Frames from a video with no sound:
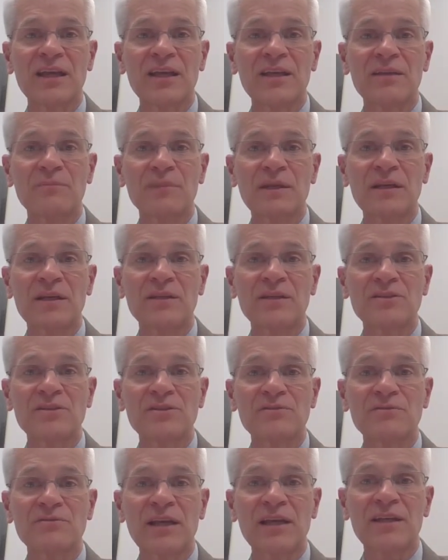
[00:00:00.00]
And because
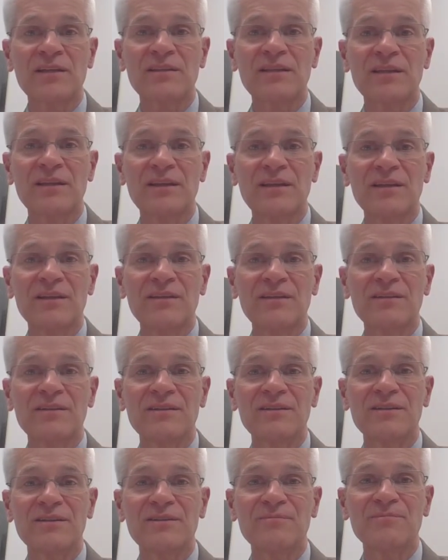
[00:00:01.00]
of that,
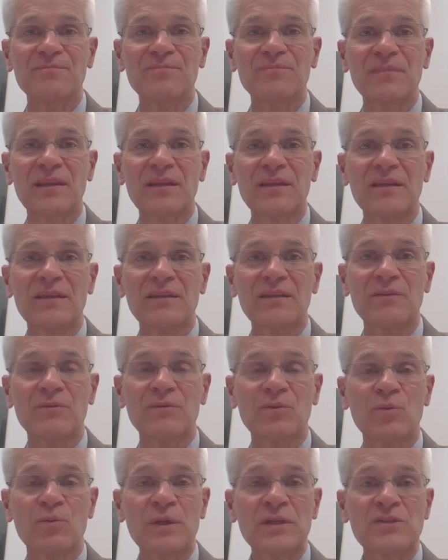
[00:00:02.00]

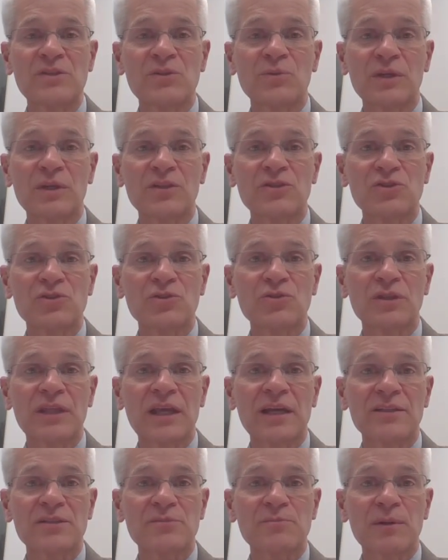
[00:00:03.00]
the reason we assure
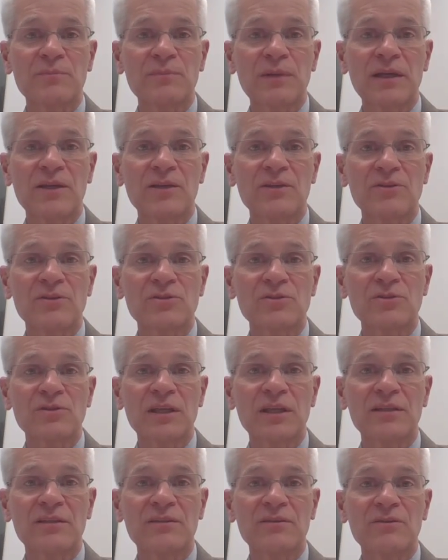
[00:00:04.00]
that is by making sure
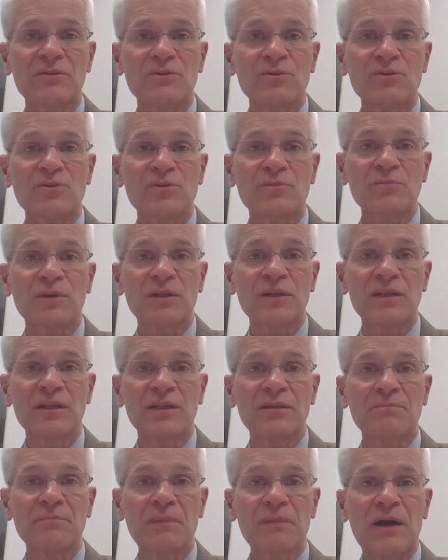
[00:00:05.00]
that those with money
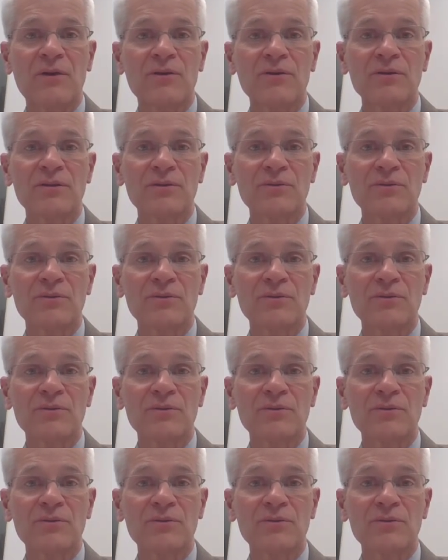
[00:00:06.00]
and power,